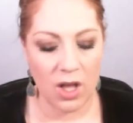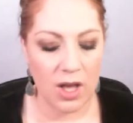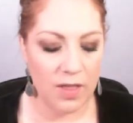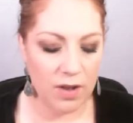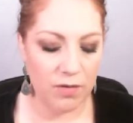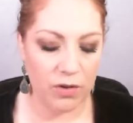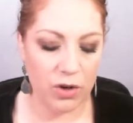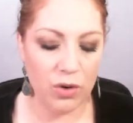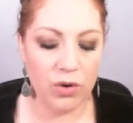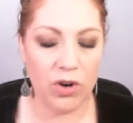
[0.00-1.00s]
And then for the
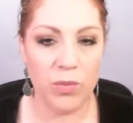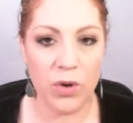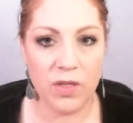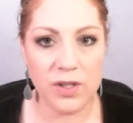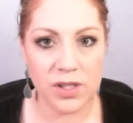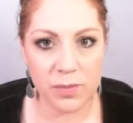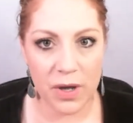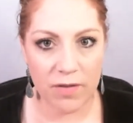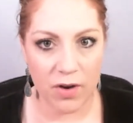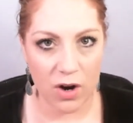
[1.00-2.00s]
nude cream one, this is
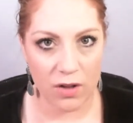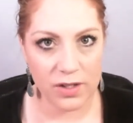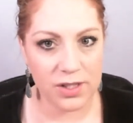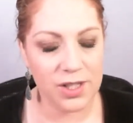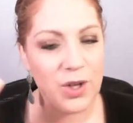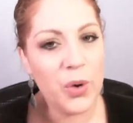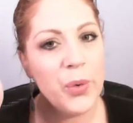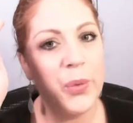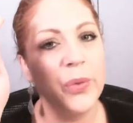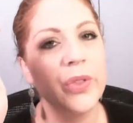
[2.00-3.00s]
by far, this is the
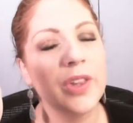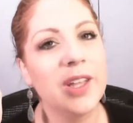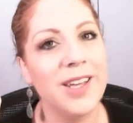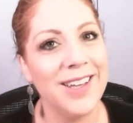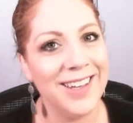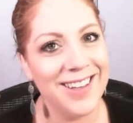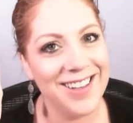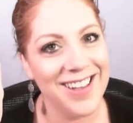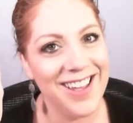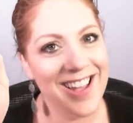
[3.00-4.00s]
only
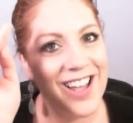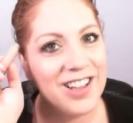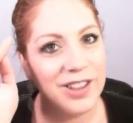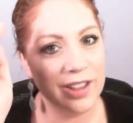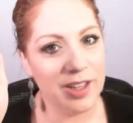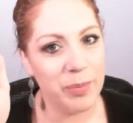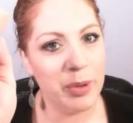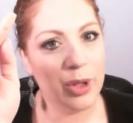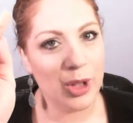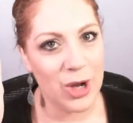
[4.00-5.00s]
lip
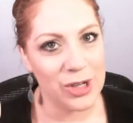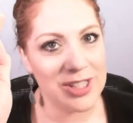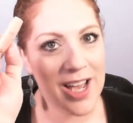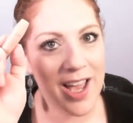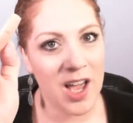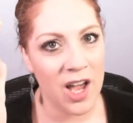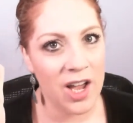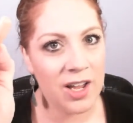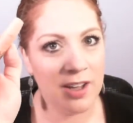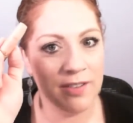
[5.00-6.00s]
gloss I
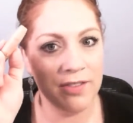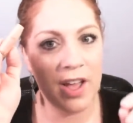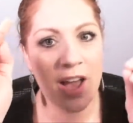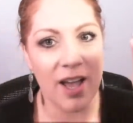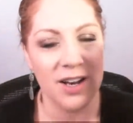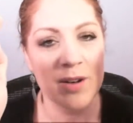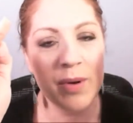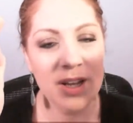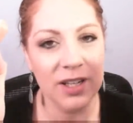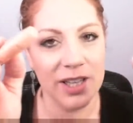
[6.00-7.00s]
have had in
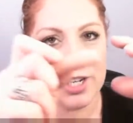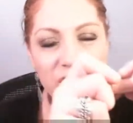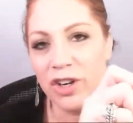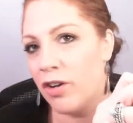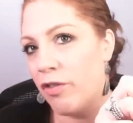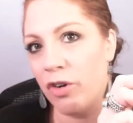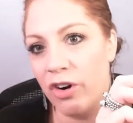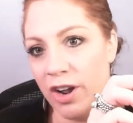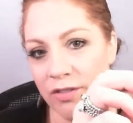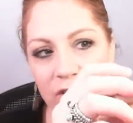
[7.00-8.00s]
my collection
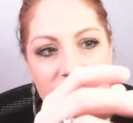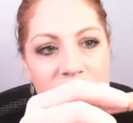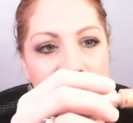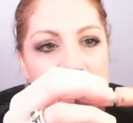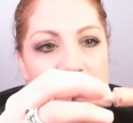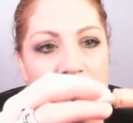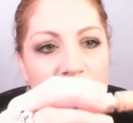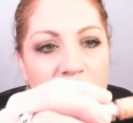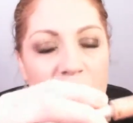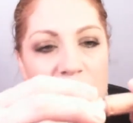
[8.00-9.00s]
forever. This is
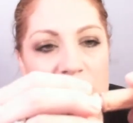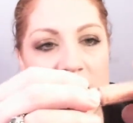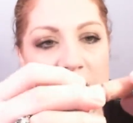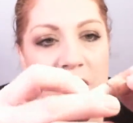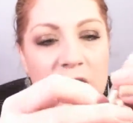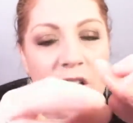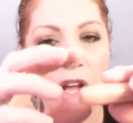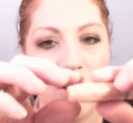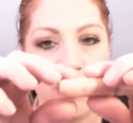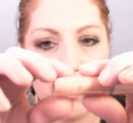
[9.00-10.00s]
number 13
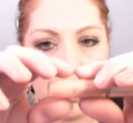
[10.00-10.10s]
from